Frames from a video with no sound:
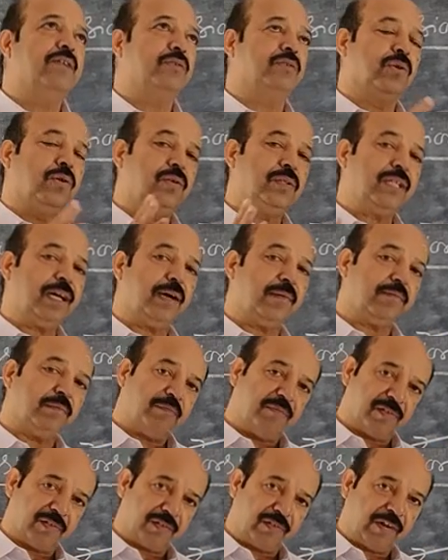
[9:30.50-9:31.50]
though the
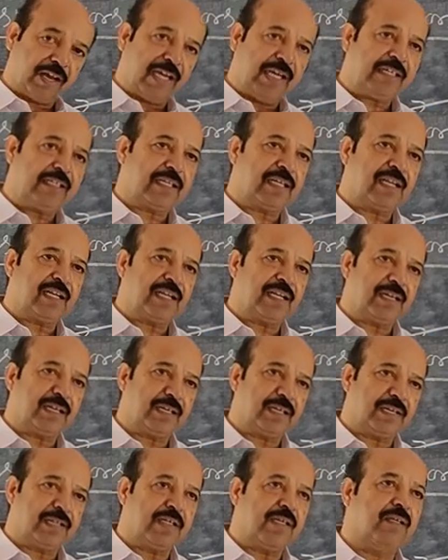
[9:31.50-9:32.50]
violet color
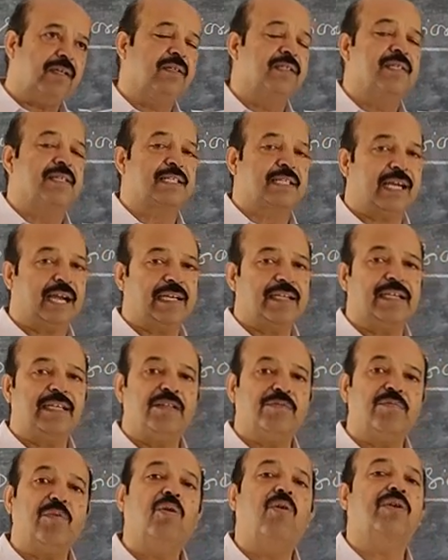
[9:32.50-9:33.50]
is
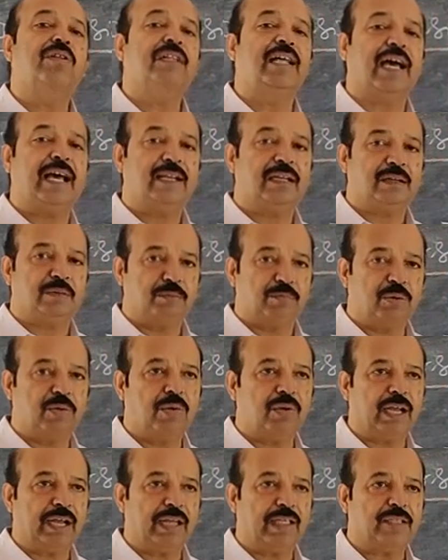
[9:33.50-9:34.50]
scattered more than blue
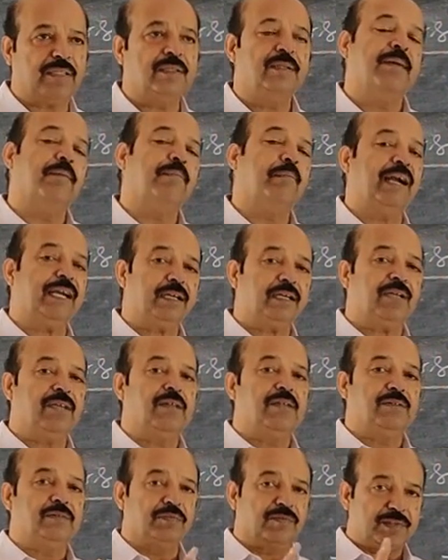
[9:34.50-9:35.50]
light, but
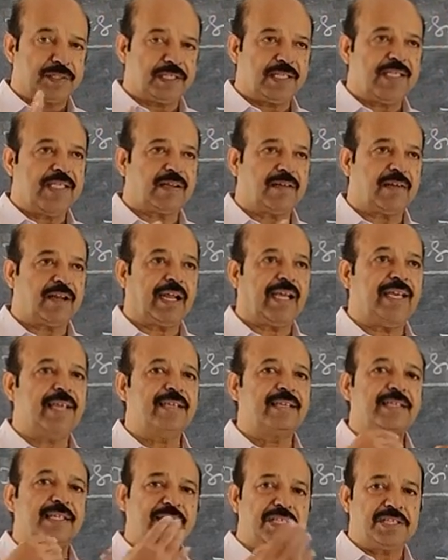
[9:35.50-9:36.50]
since our eye
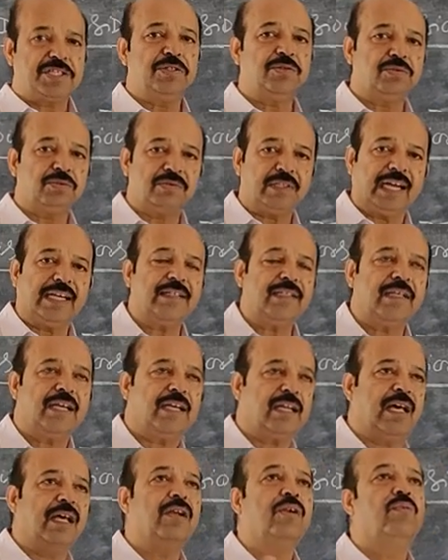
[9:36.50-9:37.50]
is sensitive to that
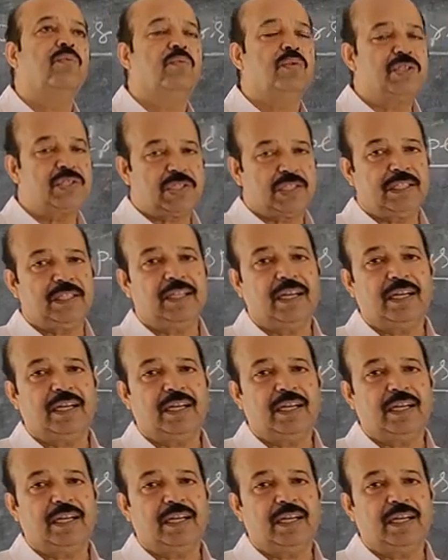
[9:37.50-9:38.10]
color, we see